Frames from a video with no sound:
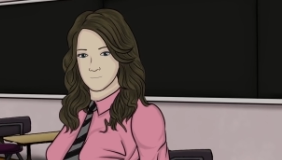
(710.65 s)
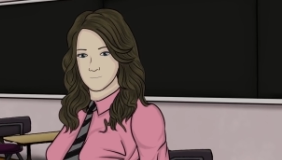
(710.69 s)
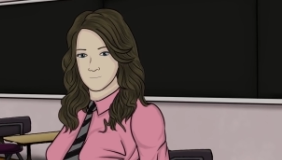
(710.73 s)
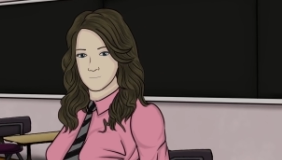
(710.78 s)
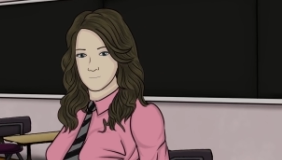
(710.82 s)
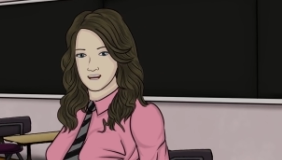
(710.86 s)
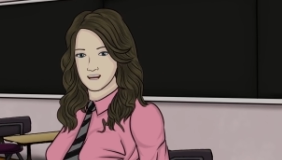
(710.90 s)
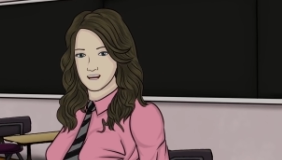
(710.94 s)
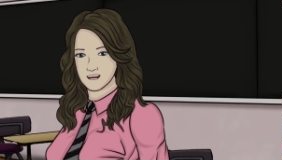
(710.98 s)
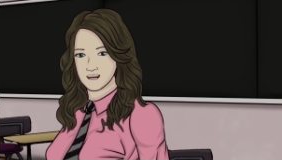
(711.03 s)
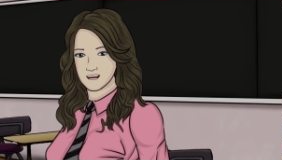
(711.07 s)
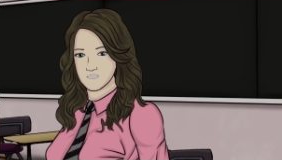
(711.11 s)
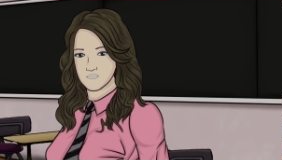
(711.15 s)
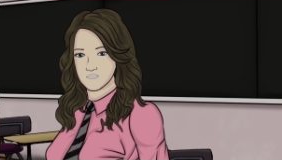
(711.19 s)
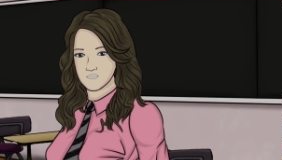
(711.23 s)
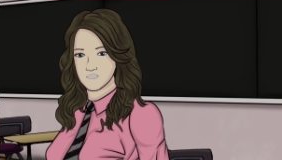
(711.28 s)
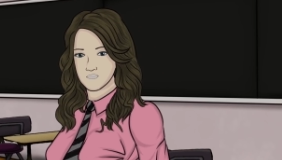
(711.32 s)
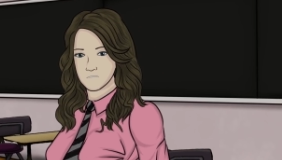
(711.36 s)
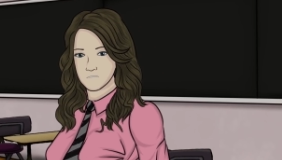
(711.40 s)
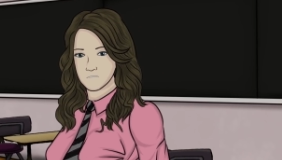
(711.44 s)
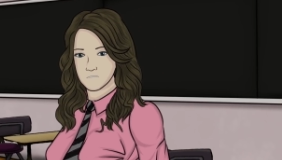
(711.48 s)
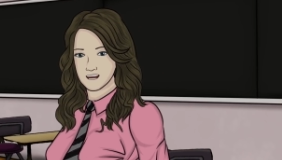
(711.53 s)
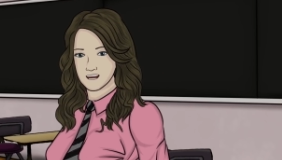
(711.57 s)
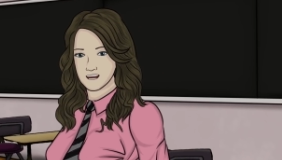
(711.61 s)
And as
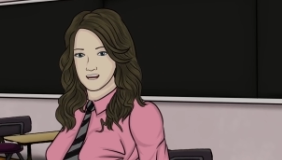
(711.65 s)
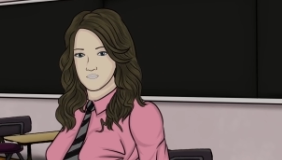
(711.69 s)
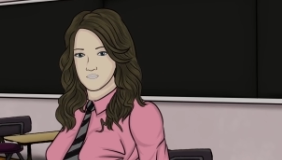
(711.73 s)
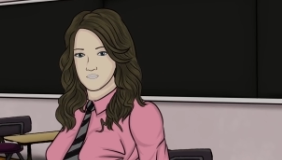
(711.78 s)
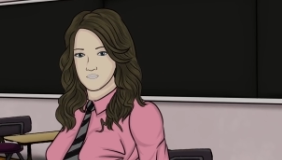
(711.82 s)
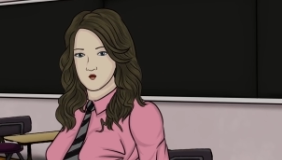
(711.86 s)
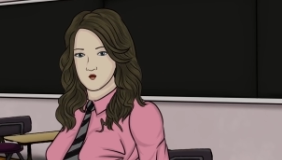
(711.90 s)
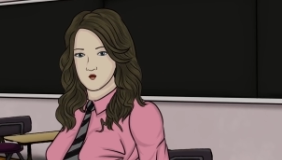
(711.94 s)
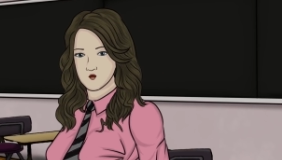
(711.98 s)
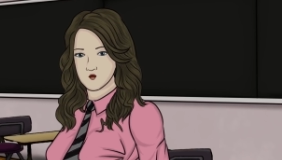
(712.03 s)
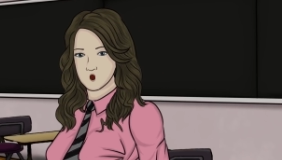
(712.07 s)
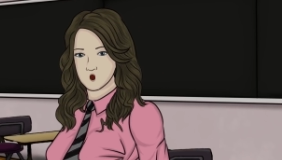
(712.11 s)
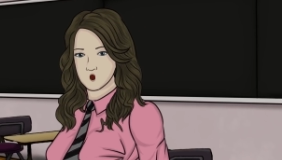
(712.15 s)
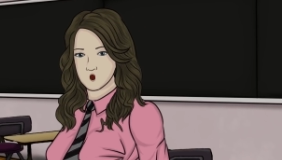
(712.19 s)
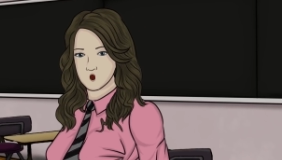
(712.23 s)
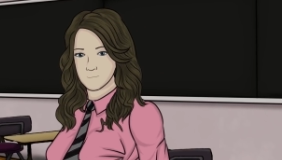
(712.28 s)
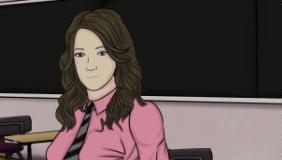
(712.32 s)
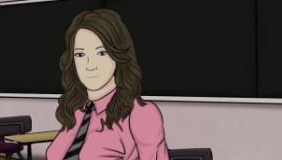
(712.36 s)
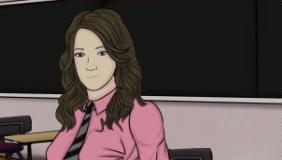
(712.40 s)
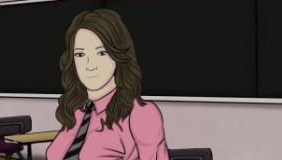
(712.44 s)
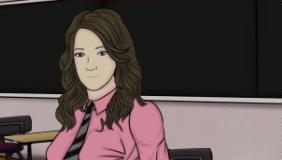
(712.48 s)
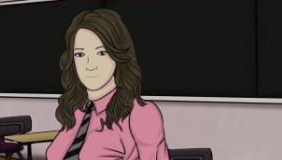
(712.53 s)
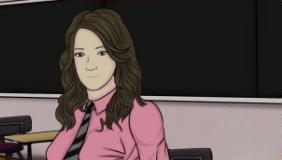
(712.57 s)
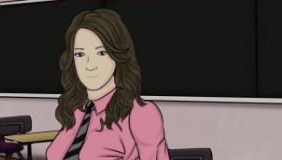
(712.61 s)
much as I didn't want to do
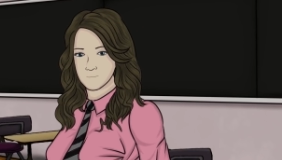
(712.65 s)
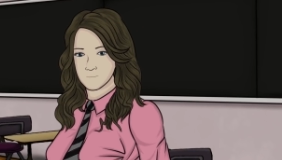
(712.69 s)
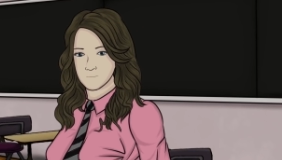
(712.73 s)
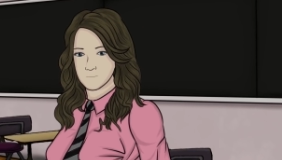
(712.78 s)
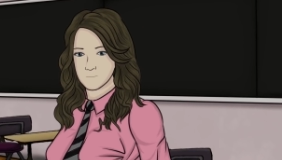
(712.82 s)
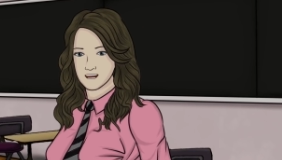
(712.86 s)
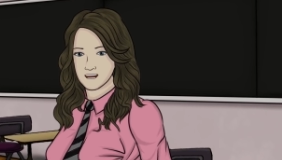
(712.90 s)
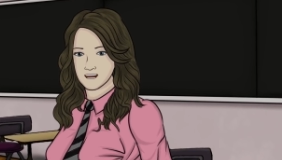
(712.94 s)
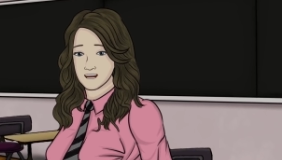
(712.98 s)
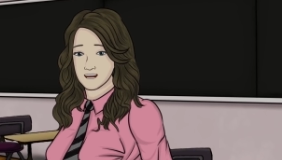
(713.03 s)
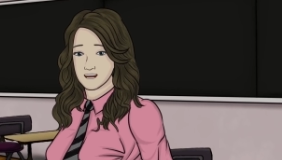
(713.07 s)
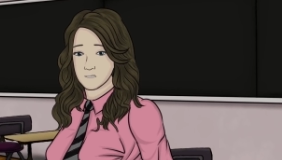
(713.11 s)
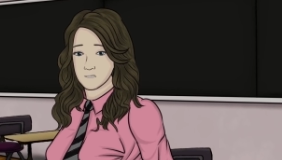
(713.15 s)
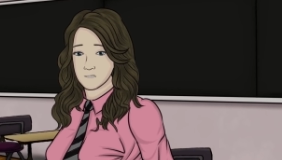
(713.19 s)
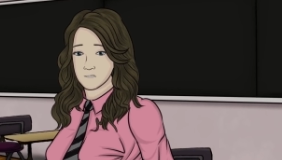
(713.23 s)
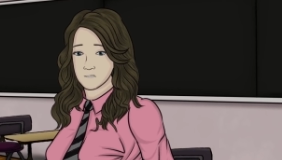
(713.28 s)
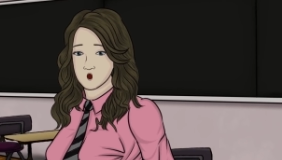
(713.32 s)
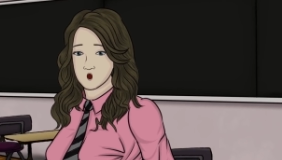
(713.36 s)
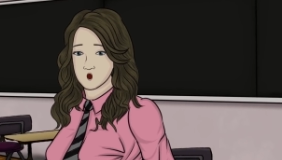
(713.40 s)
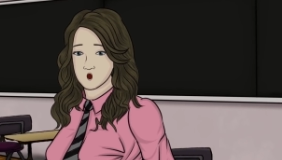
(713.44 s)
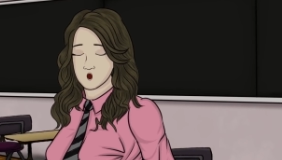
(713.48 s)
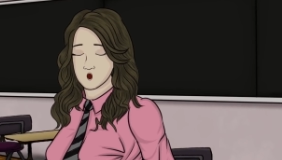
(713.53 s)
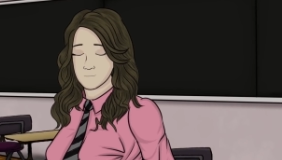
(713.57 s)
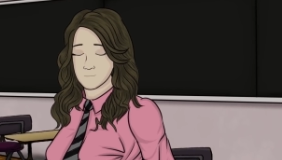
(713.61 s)
it, I
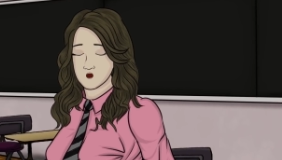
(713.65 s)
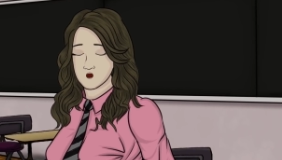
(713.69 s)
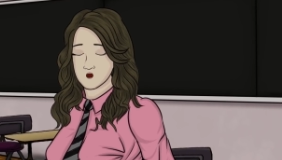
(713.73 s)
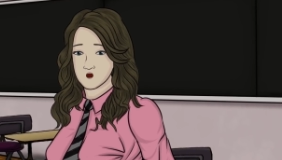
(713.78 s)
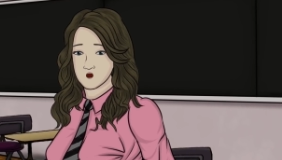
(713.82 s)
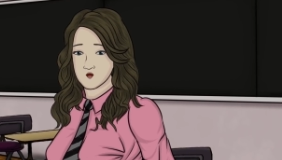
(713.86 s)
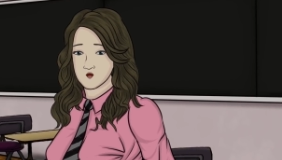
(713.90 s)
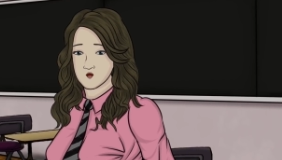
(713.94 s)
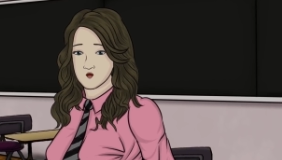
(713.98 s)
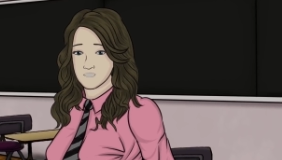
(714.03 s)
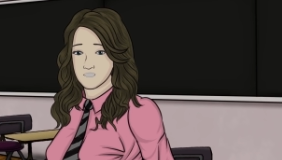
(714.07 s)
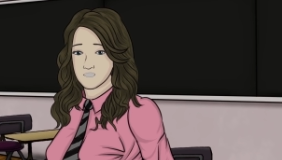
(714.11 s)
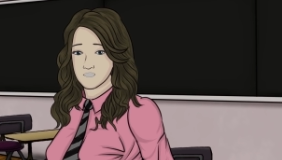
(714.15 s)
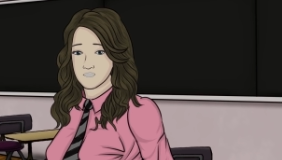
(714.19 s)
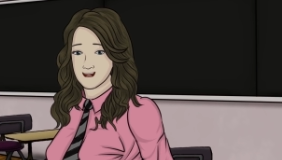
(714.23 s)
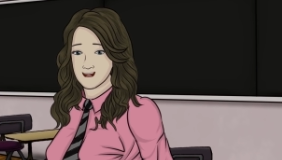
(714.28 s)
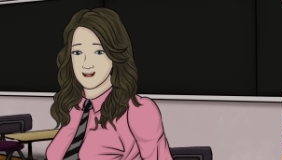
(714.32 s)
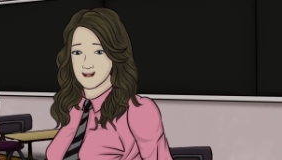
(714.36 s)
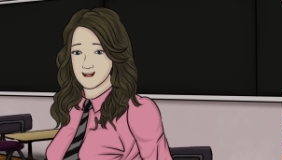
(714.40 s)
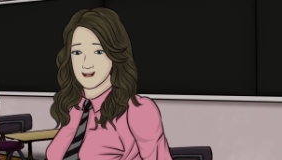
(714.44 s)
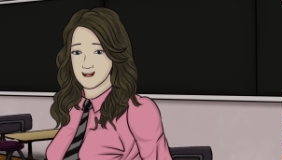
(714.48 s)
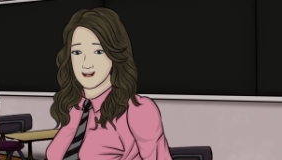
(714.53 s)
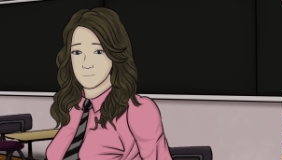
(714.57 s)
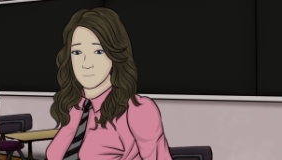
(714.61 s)
sort of had no
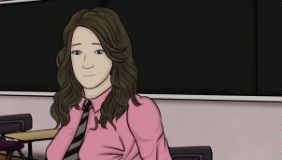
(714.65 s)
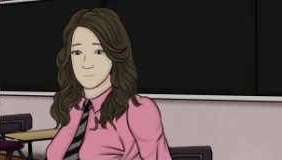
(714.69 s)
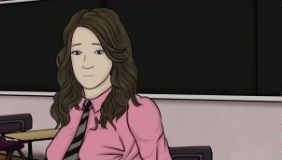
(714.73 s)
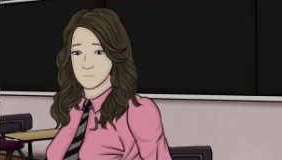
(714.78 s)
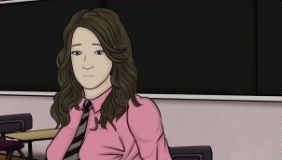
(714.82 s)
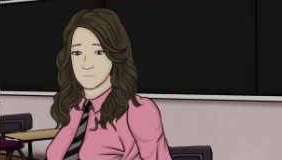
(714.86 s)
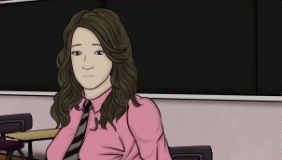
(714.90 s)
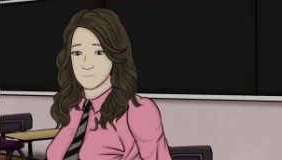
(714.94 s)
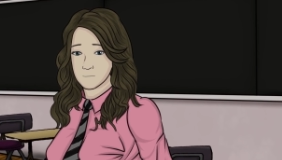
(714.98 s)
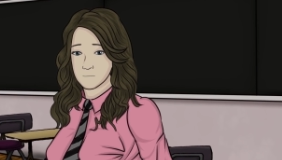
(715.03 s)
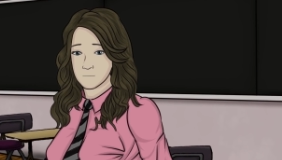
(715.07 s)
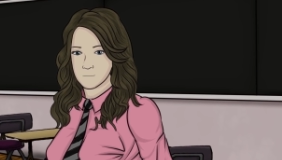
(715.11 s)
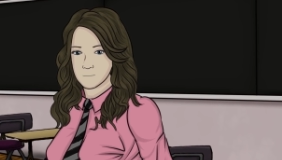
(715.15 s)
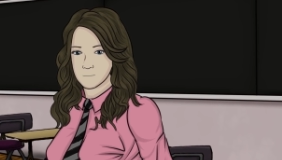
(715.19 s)
choice in the matter.